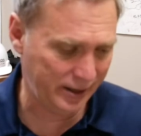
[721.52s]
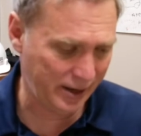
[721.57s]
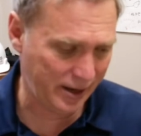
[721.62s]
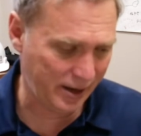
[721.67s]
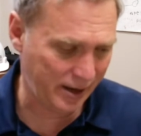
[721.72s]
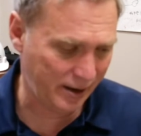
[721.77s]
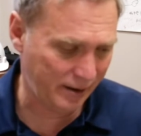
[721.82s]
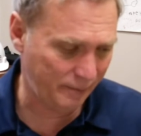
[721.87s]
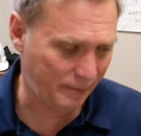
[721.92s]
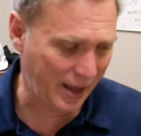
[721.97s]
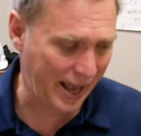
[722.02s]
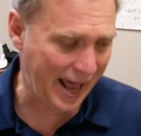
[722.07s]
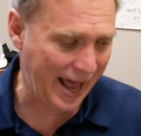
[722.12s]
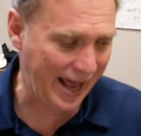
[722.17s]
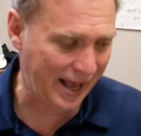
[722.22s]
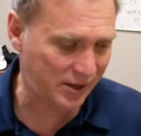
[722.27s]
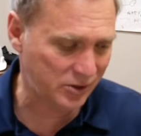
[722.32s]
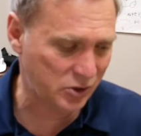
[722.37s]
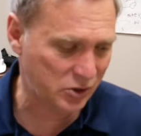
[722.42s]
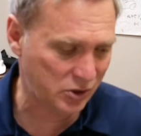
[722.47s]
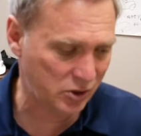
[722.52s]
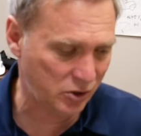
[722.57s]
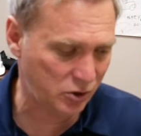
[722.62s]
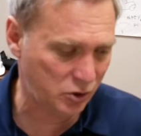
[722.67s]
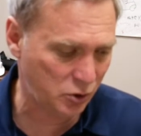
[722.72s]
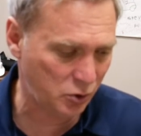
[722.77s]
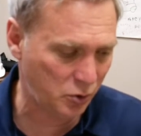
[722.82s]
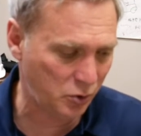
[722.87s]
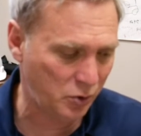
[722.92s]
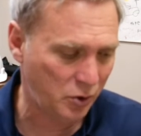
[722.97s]
has to
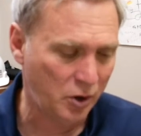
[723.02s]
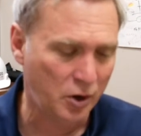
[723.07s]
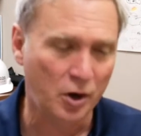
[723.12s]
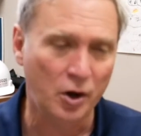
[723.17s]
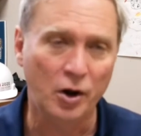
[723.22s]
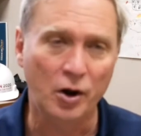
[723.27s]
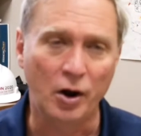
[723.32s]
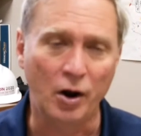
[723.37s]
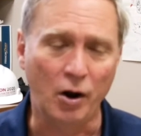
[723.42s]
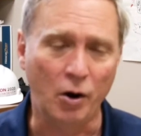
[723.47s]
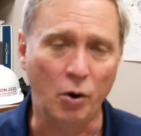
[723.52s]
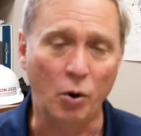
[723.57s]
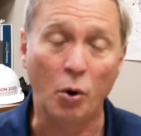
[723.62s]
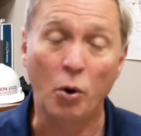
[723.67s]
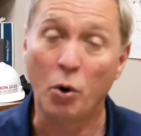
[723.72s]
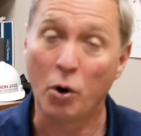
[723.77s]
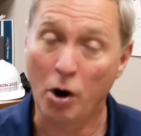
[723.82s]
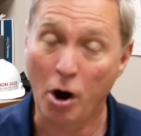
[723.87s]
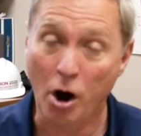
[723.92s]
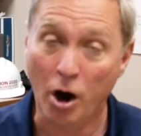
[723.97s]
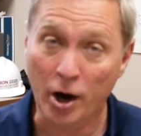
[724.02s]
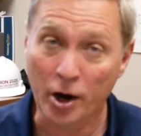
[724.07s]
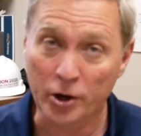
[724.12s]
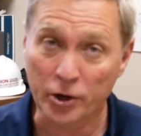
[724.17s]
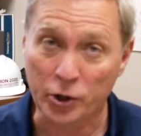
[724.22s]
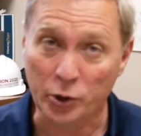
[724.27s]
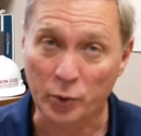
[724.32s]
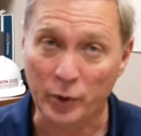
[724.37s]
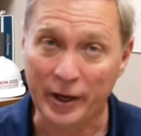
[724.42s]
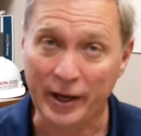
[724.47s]
do or
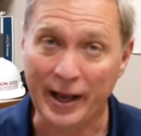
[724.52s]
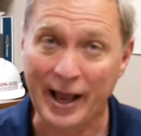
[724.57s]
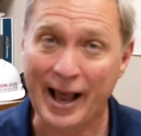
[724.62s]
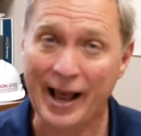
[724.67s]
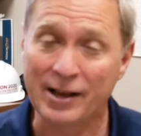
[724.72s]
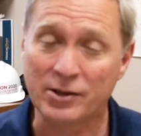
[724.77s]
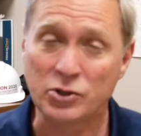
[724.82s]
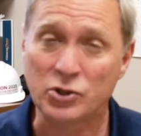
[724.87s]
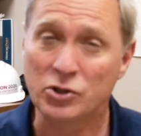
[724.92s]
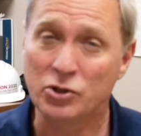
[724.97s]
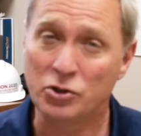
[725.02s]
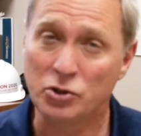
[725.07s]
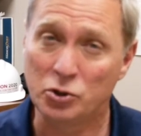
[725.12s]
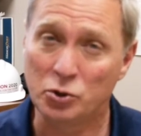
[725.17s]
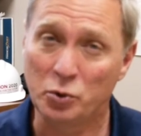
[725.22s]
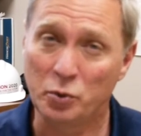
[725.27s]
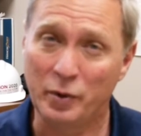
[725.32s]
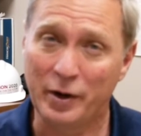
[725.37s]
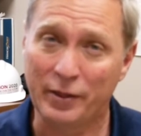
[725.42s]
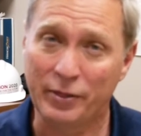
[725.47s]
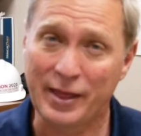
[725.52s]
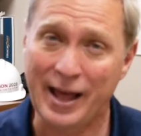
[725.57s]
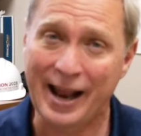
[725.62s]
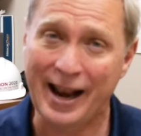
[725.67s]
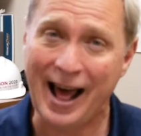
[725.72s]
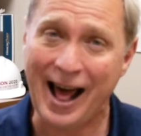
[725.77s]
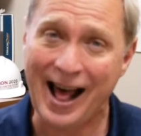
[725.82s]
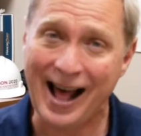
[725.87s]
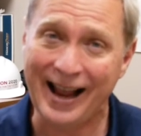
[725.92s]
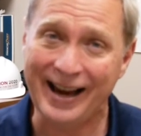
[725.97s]
arguing has to do with
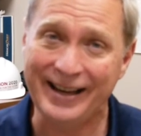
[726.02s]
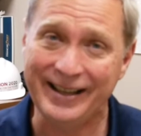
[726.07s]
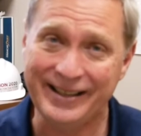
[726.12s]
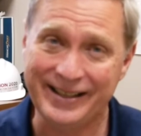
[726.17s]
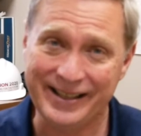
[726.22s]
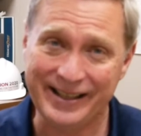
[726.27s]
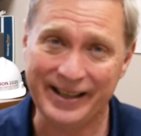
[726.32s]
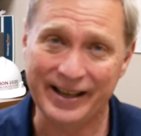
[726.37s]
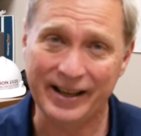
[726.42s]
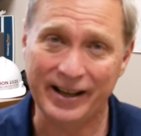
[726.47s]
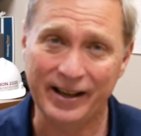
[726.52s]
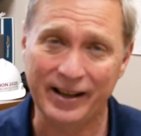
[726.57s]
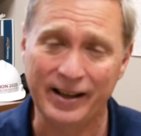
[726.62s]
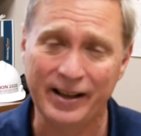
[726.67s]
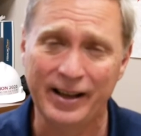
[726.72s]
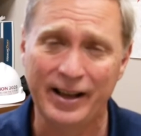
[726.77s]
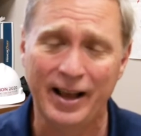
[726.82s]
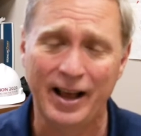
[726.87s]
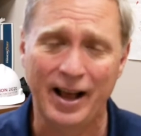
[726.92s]
that idea